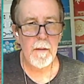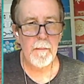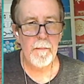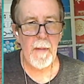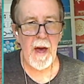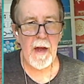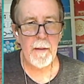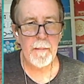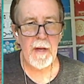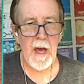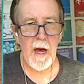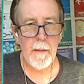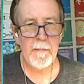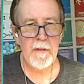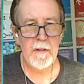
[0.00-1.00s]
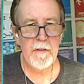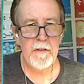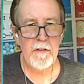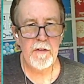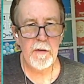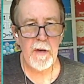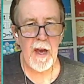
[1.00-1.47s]
Madam Captain,
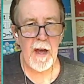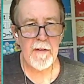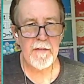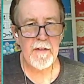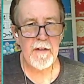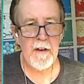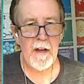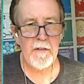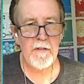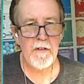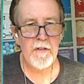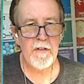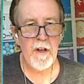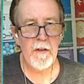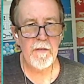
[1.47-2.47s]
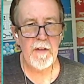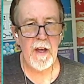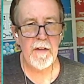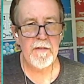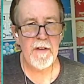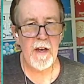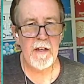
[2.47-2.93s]
did you cast the dice yourself?
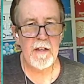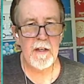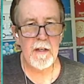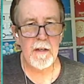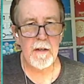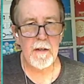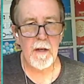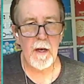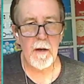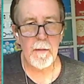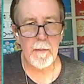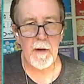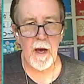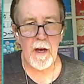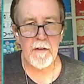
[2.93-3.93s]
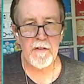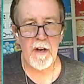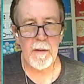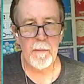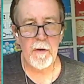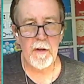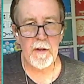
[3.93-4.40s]
Yes, I did. Oh gosh,
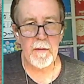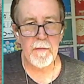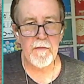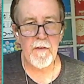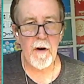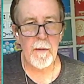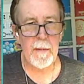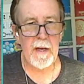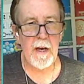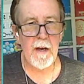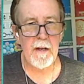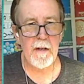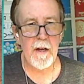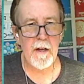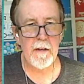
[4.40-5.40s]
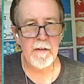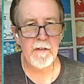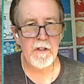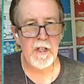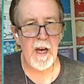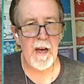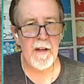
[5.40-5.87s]
I'm really far behind on
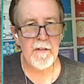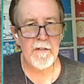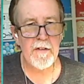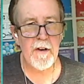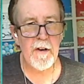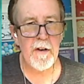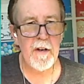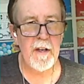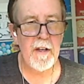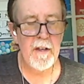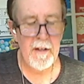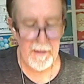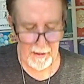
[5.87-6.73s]
chat. Sorry.